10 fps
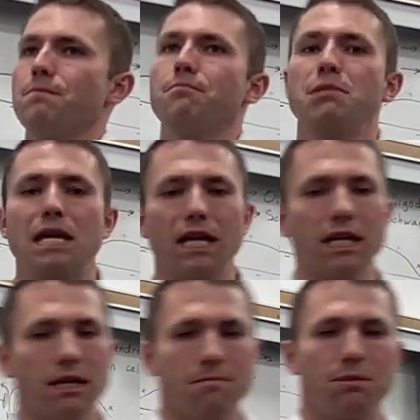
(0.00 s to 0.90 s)

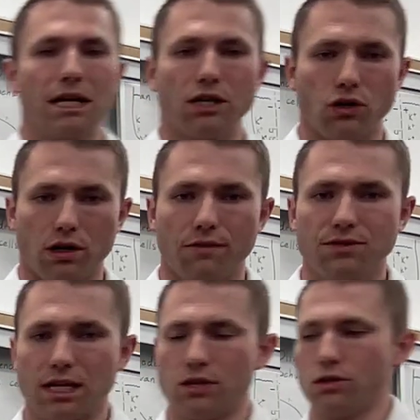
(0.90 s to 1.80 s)
big
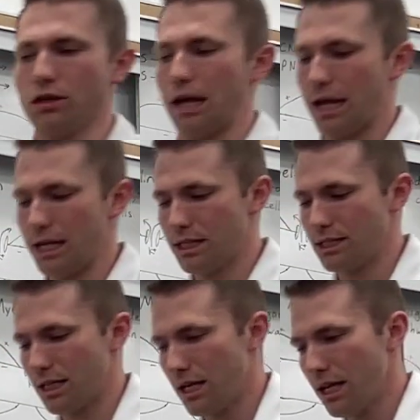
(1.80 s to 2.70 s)
nerves in your
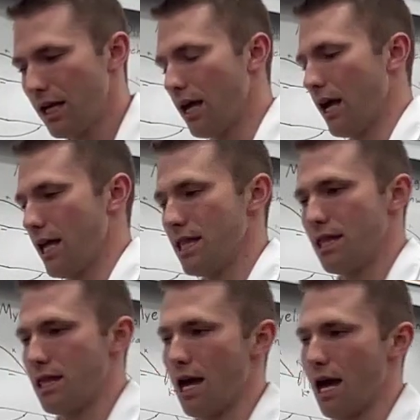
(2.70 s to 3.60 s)
legs
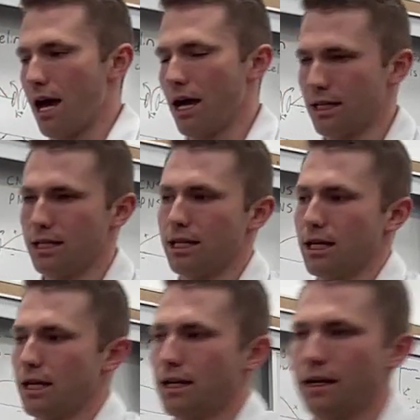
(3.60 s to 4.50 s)
that
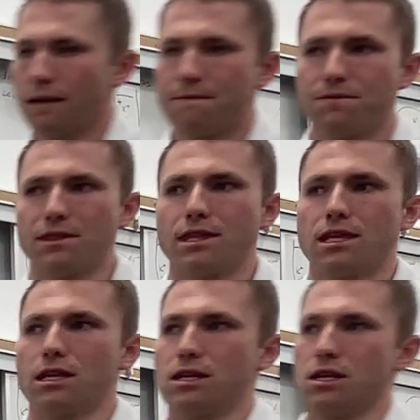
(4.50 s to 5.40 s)

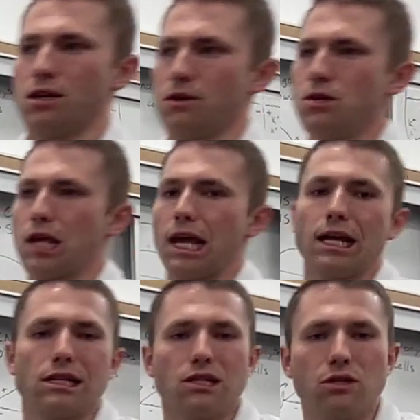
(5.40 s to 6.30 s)
you
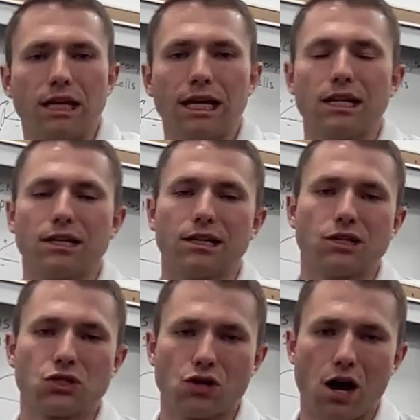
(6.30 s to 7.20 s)
can't
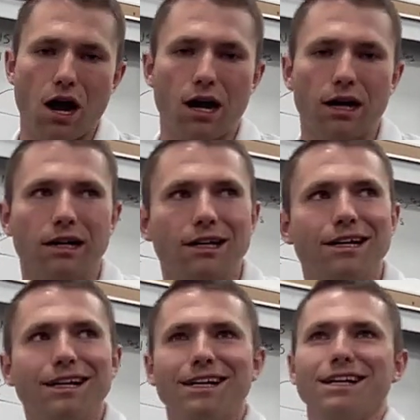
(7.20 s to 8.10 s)
draw.
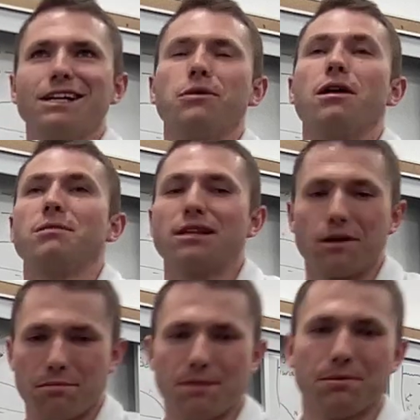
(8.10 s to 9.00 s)
Well, I mean, there are
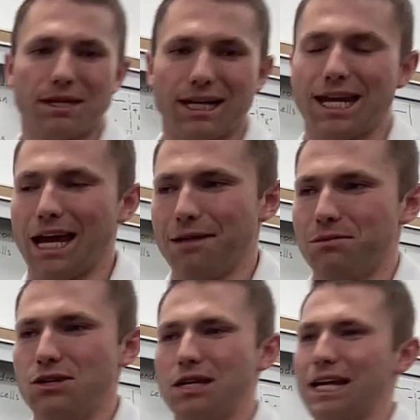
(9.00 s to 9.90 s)
people that can, but
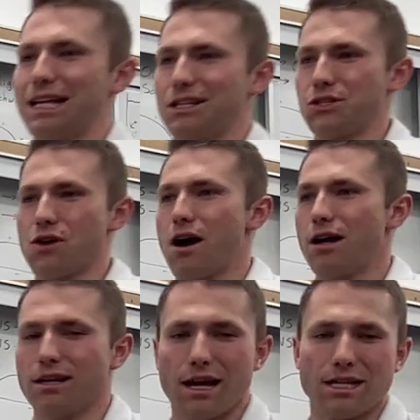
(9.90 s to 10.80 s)
you can't draw a
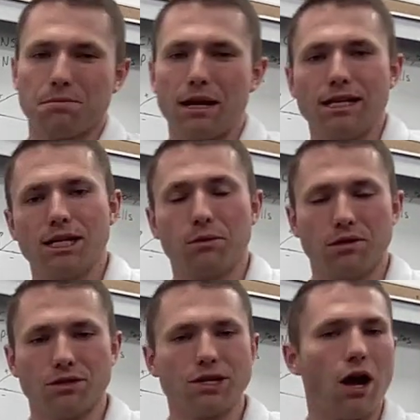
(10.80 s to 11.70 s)
nice painting with
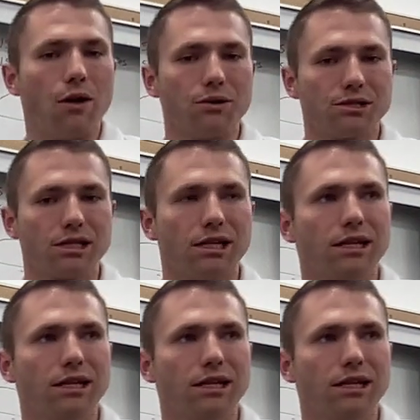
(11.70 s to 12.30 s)
your toes